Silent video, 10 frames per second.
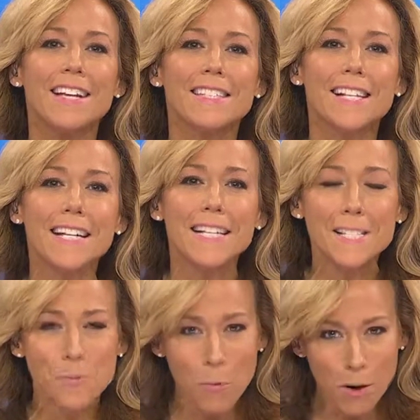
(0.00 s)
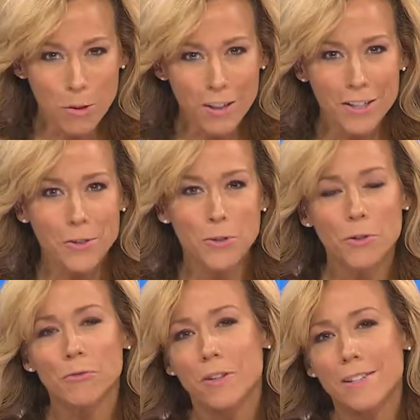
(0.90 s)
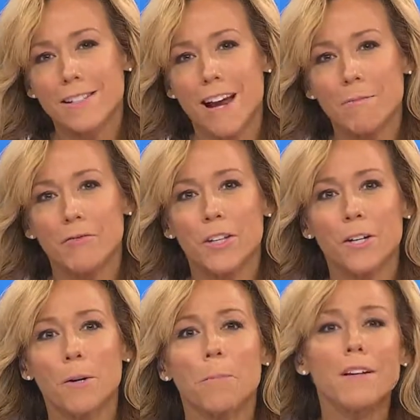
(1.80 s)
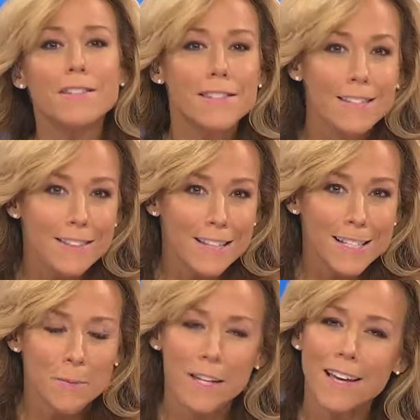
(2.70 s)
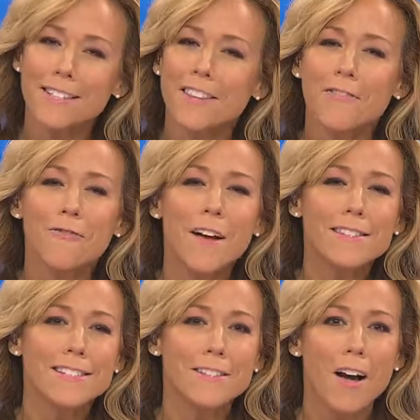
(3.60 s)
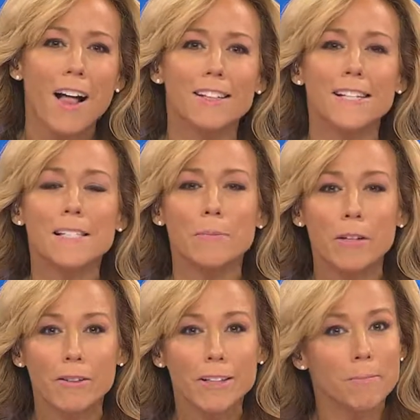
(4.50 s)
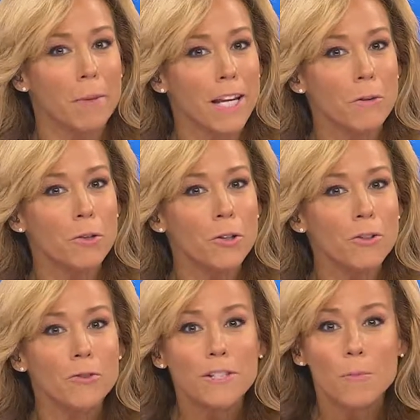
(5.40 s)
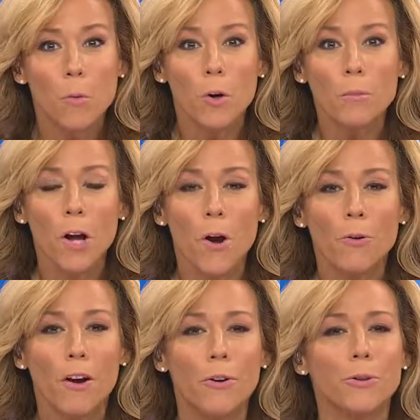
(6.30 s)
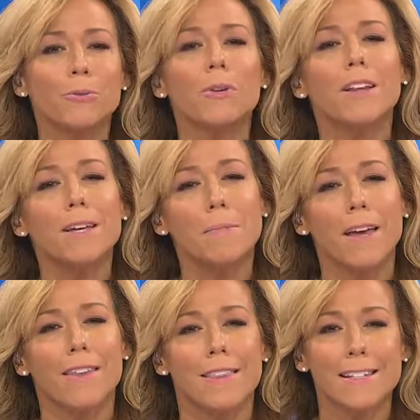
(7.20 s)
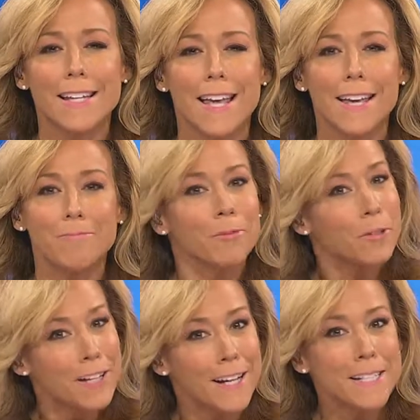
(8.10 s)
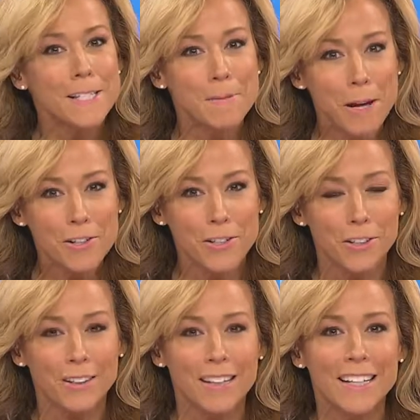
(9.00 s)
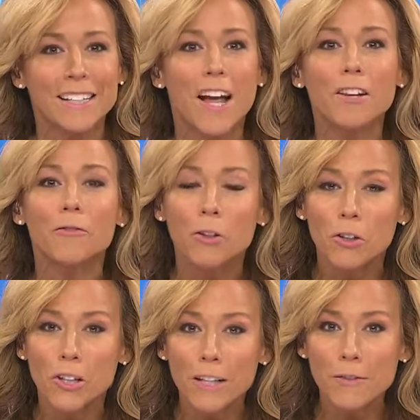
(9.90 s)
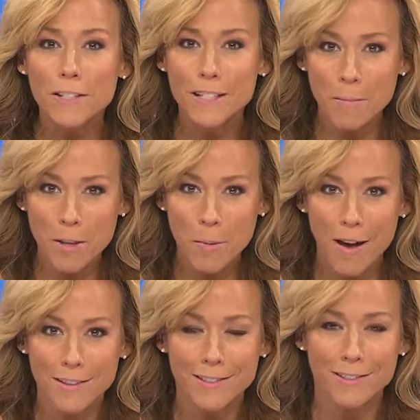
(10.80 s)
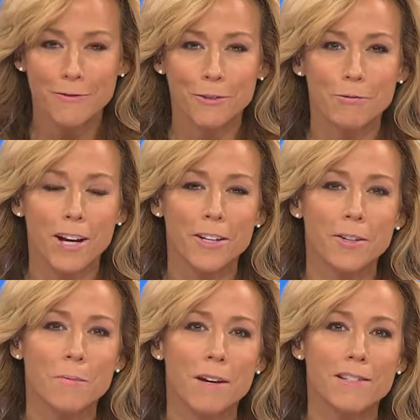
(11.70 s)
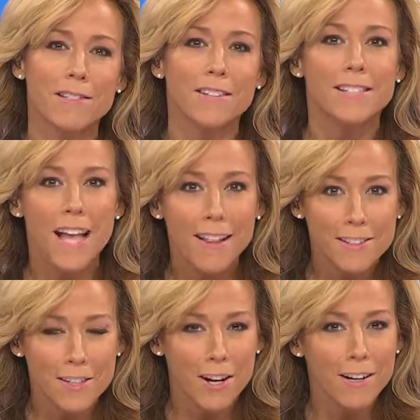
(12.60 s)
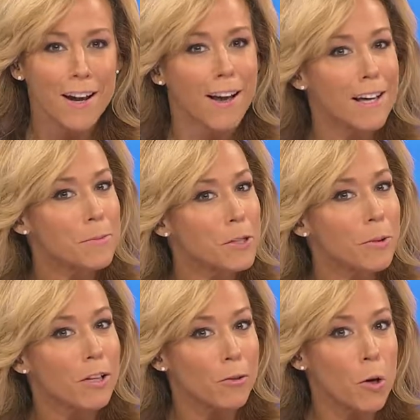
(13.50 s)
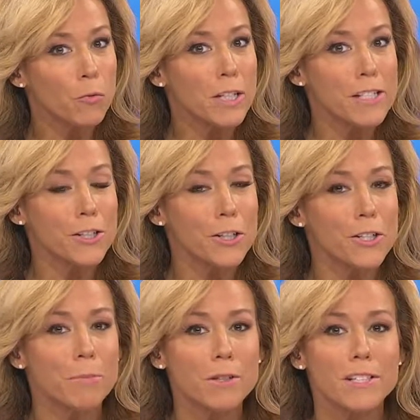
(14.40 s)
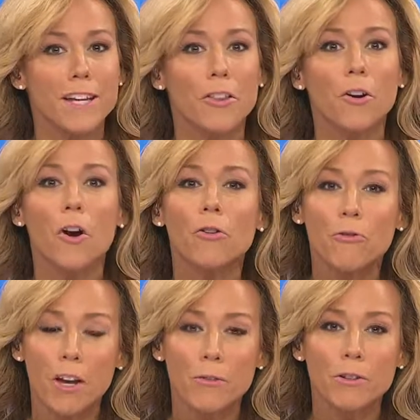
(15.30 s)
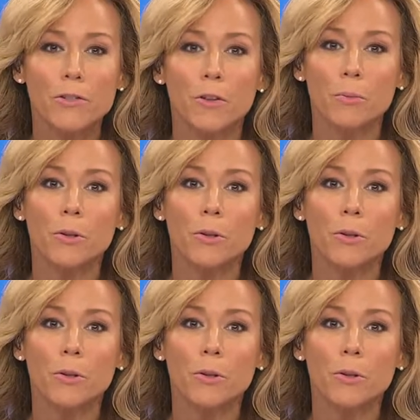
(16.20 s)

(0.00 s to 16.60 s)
Tonight, it's warmer than usual for this time of year, but still, as we get into the festive holiday spirit, many will look for some warm cocoa to really make the day or night special. Now, if you're looking for some of the best, food writer Maricel Salazar has been doing her own research and put together her favorites for